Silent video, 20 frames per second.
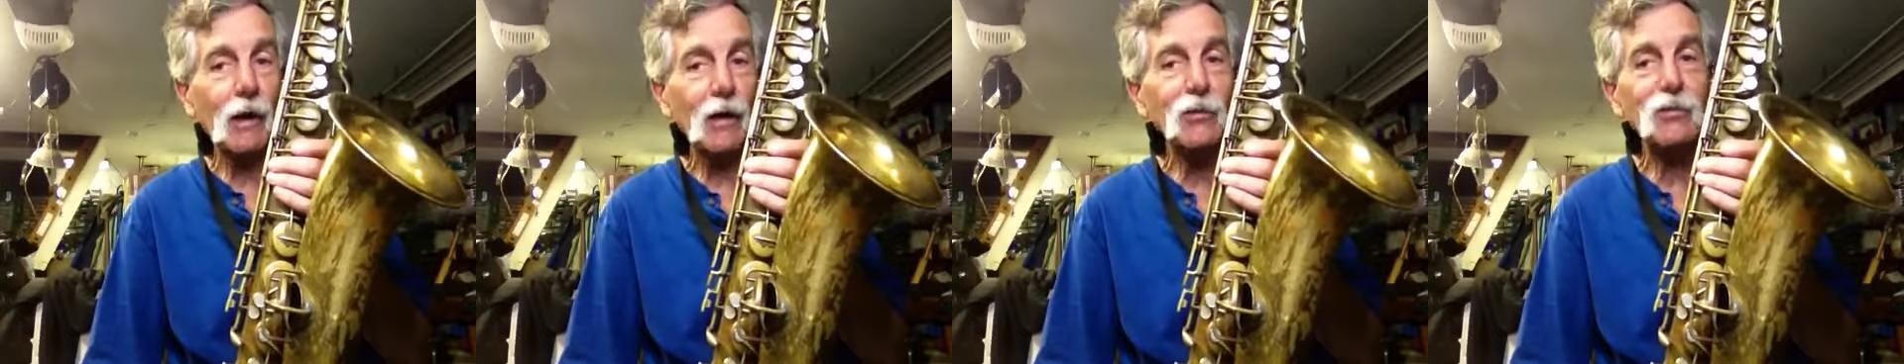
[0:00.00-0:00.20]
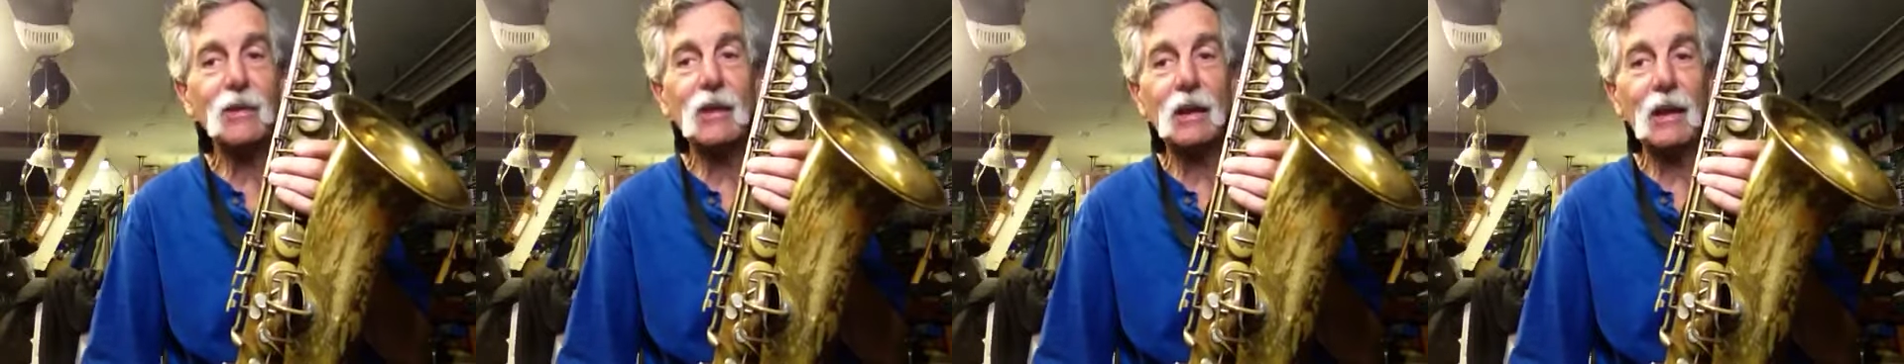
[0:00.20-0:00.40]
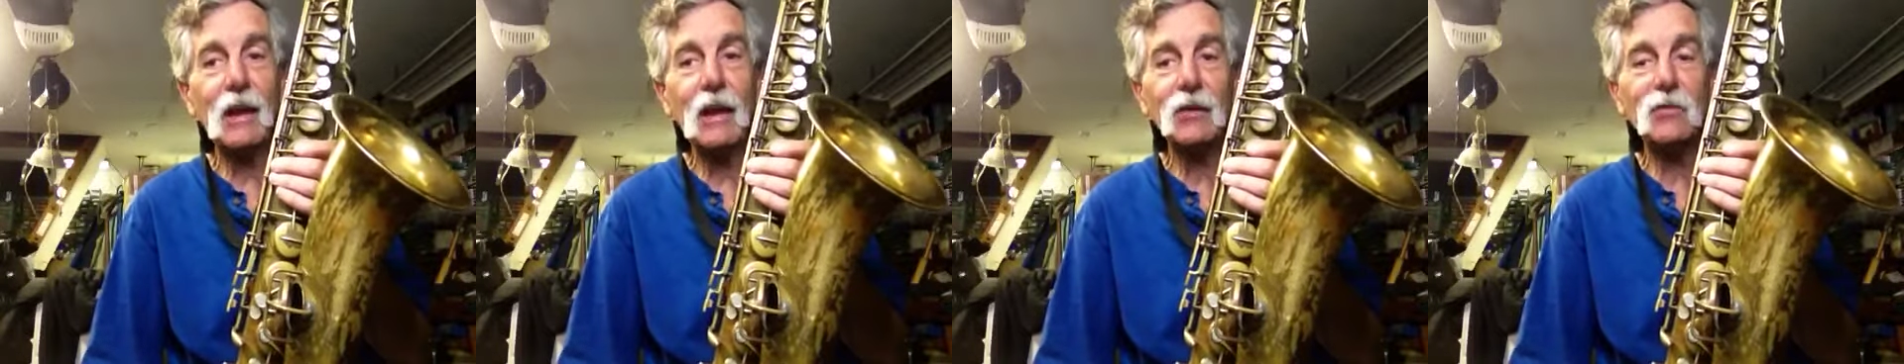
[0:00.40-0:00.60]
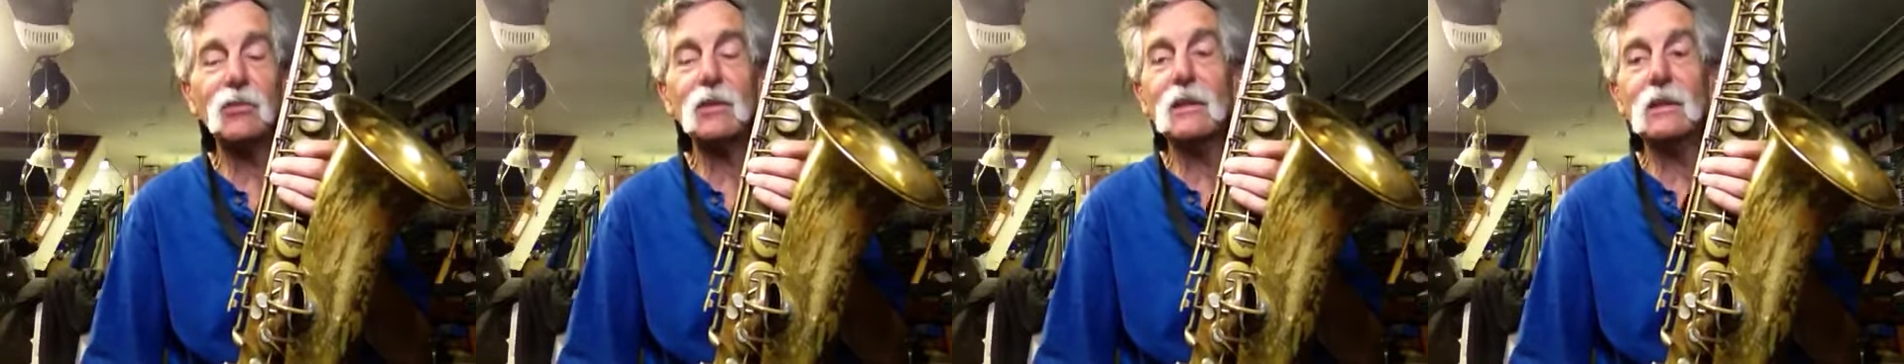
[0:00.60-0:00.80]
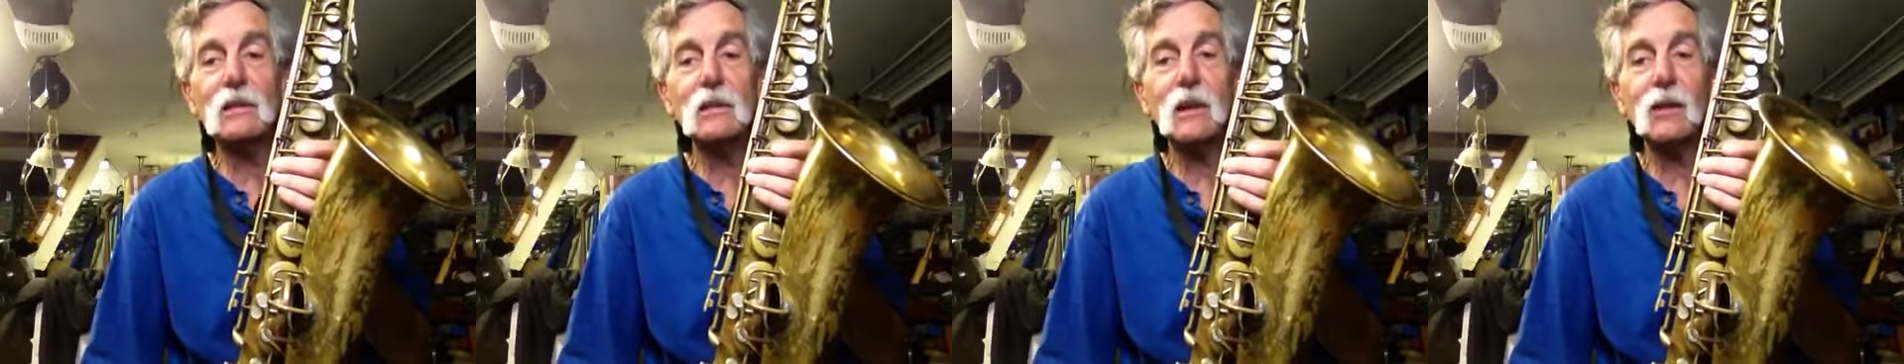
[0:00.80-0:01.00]

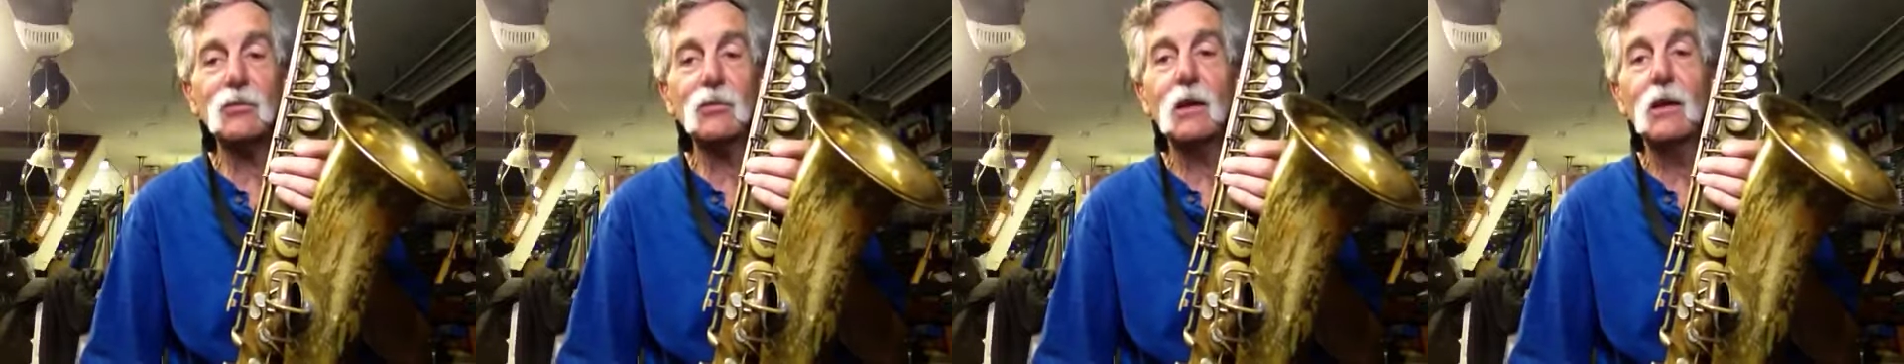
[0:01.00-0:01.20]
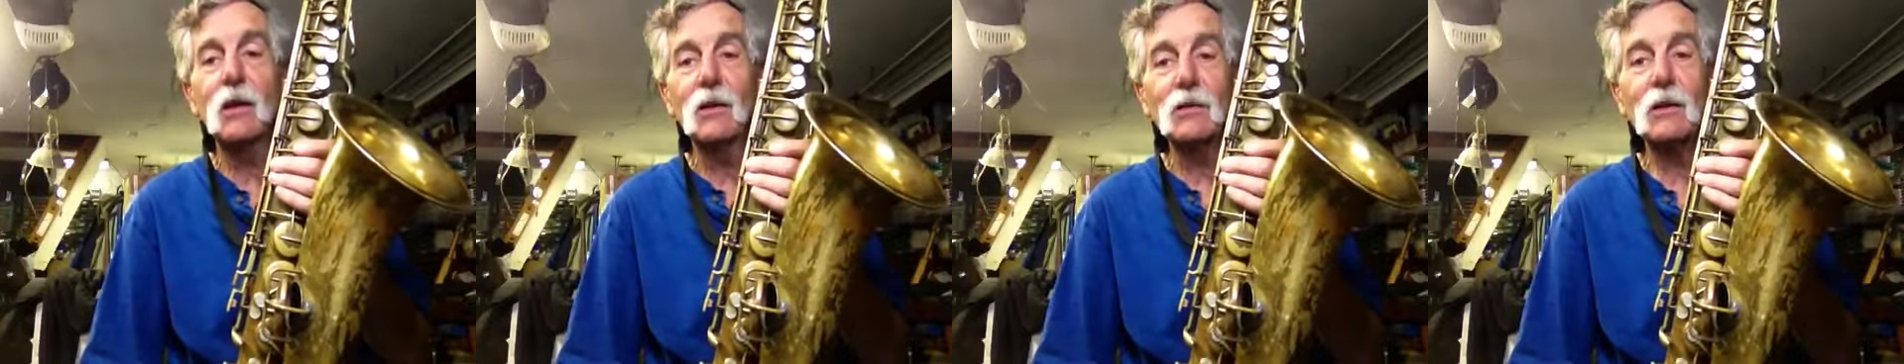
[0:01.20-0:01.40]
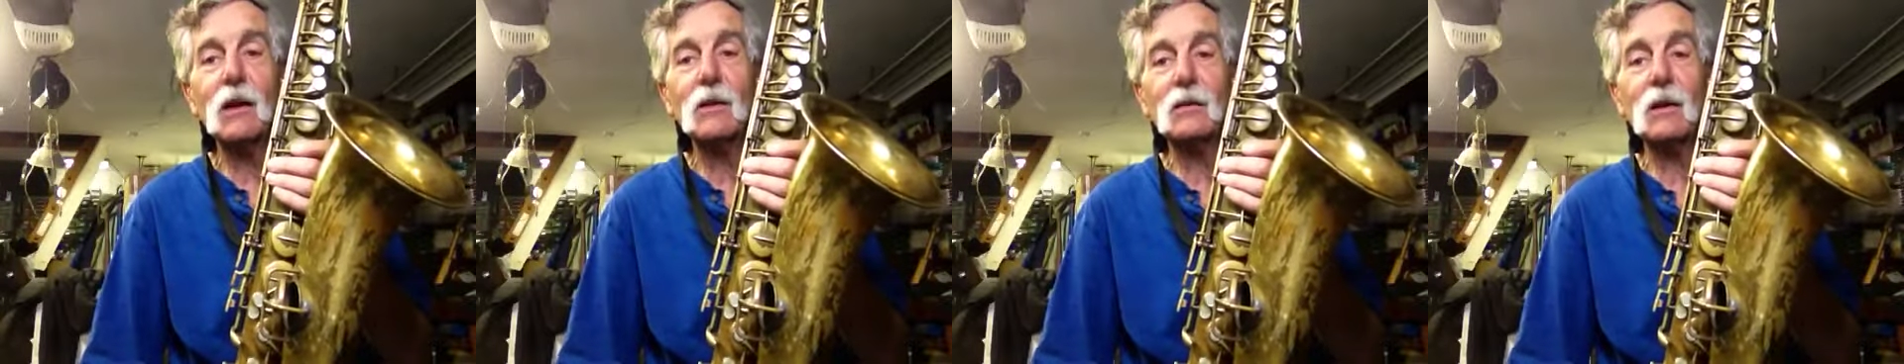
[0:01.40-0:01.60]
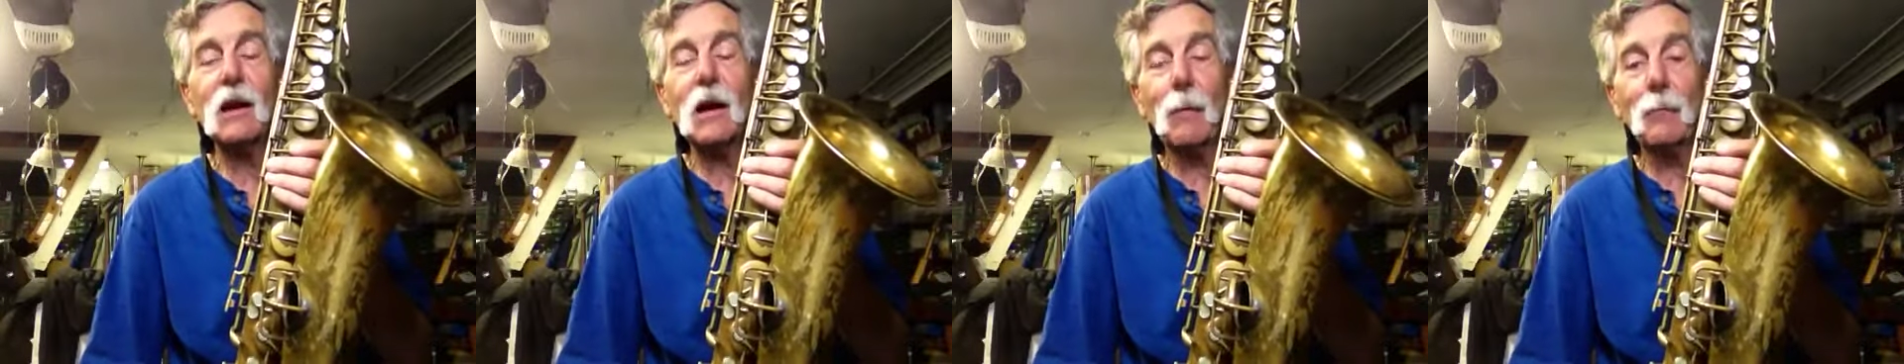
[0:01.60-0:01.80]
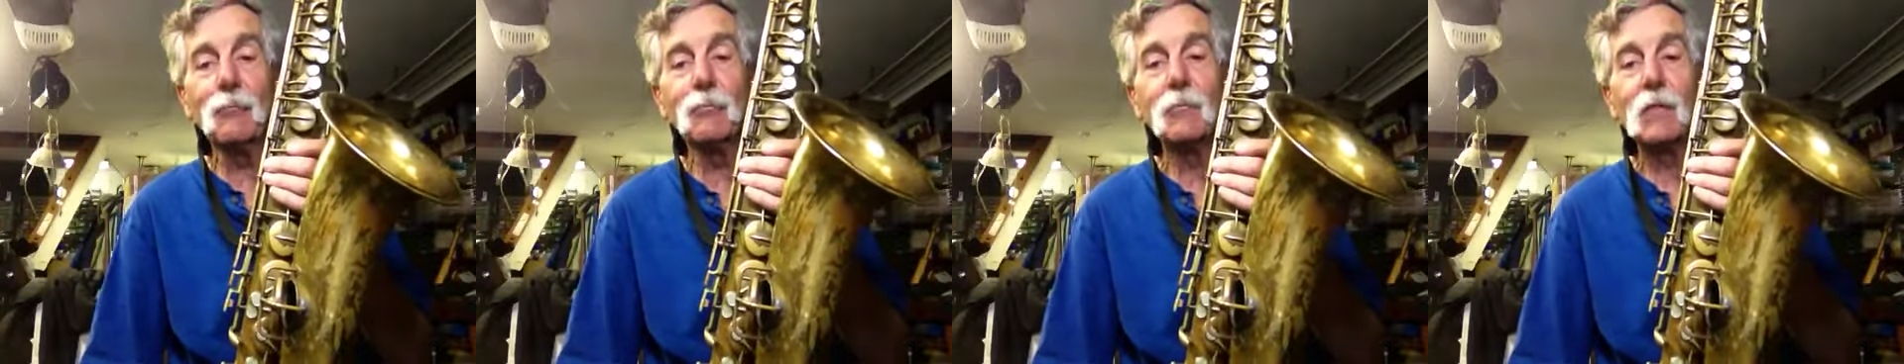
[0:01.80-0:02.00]

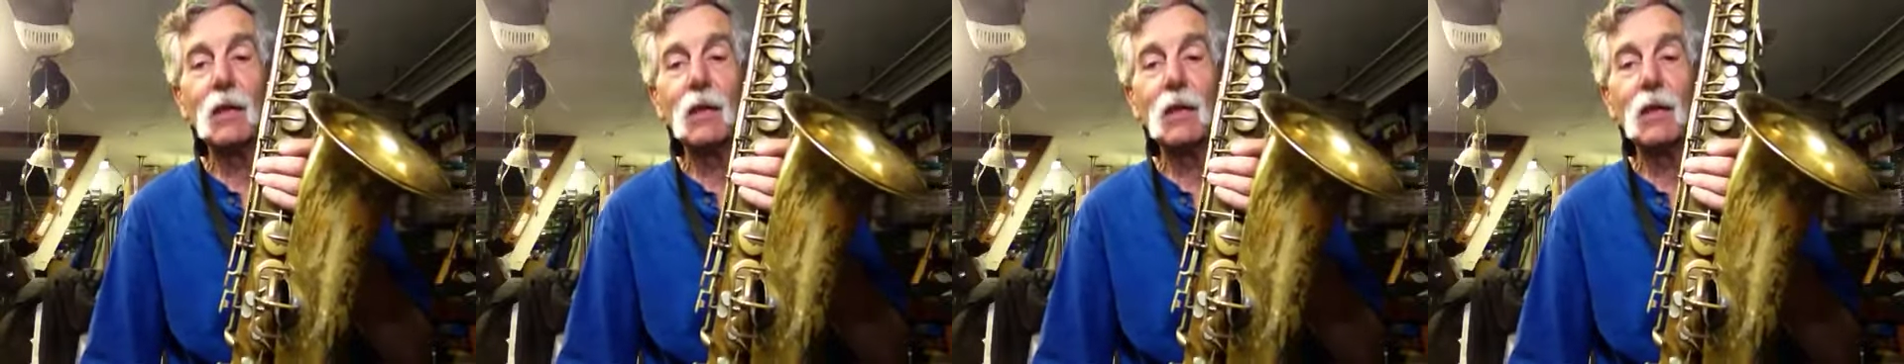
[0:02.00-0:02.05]
SAXES.com.